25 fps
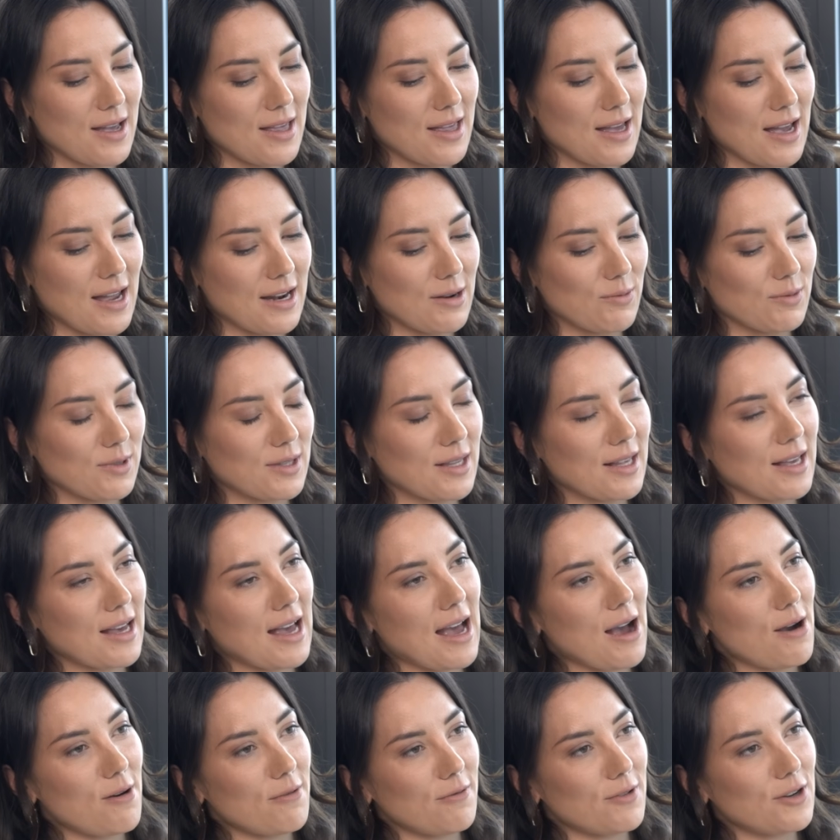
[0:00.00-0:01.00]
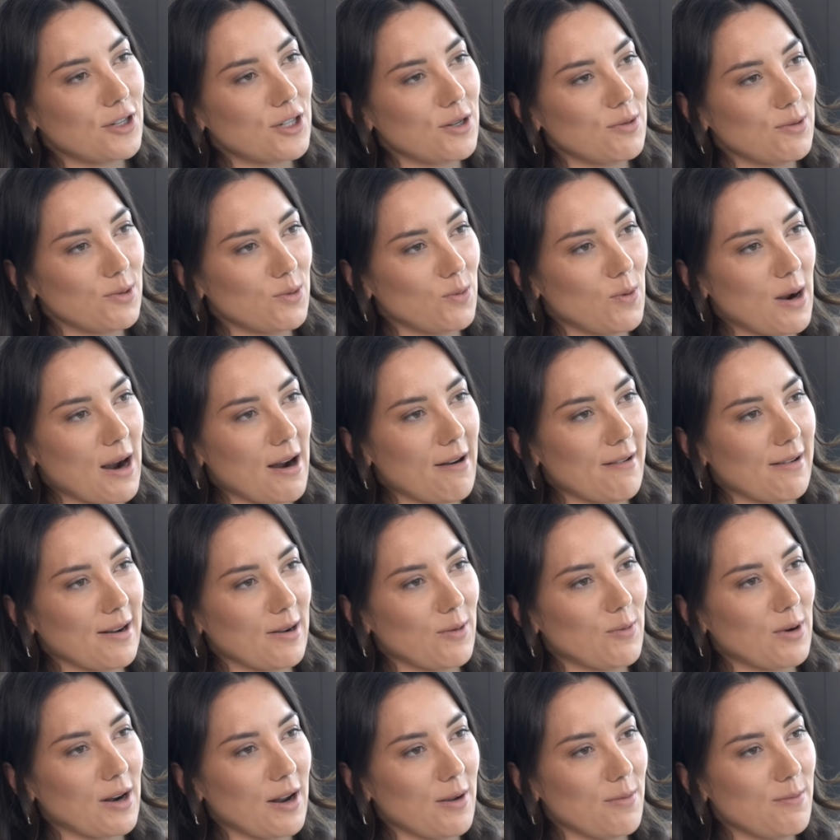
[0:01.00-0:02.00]
And it was the outfit she was wearing
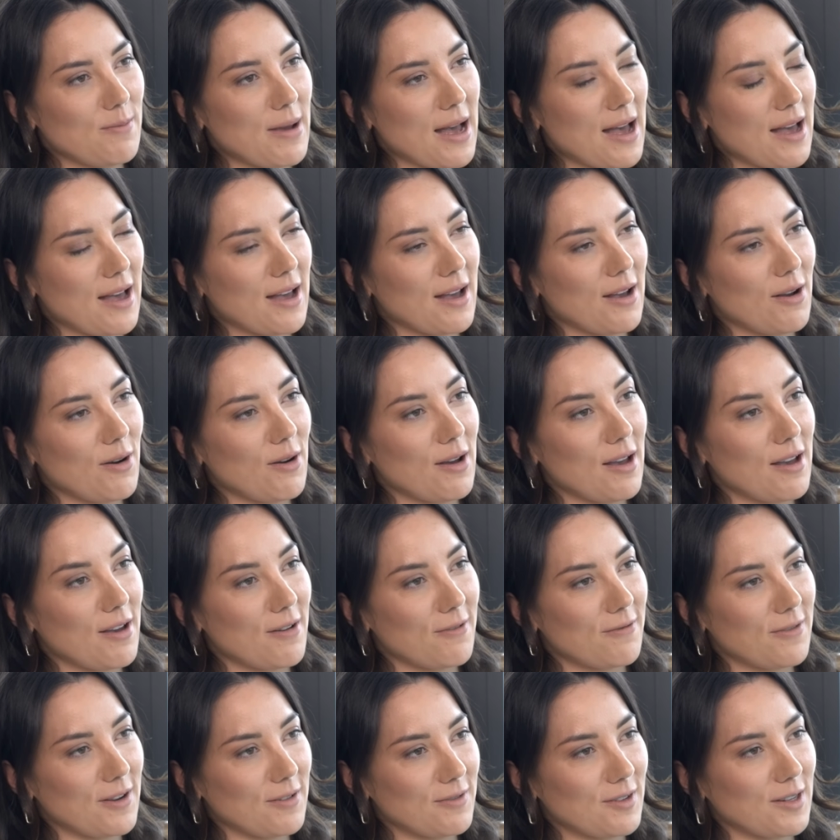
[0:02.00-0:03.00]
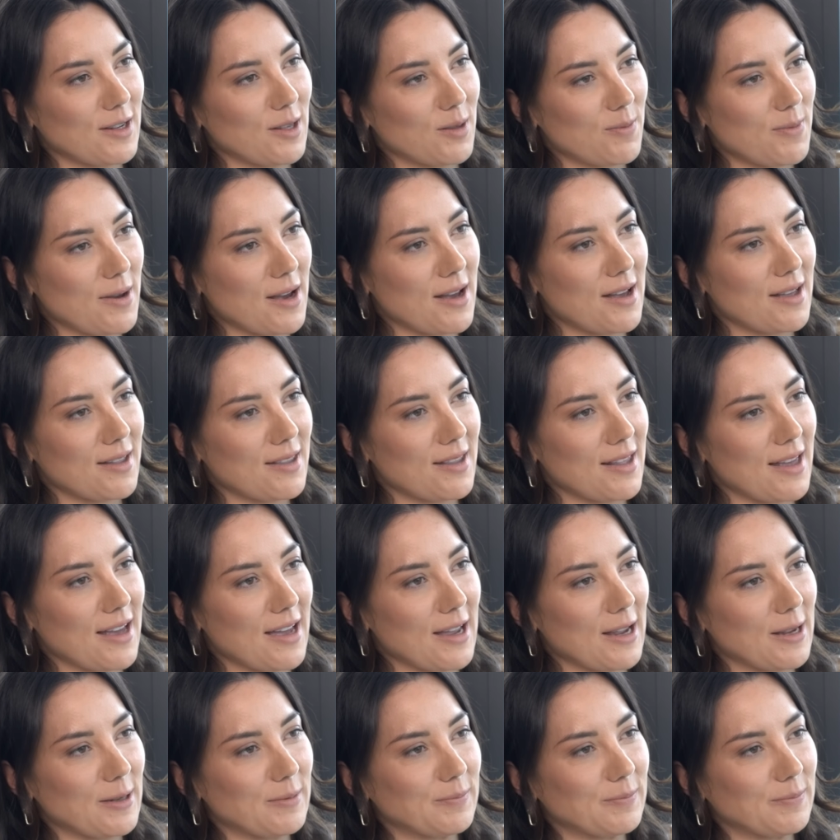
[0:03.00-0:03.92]
when I met her at her 50th birthday.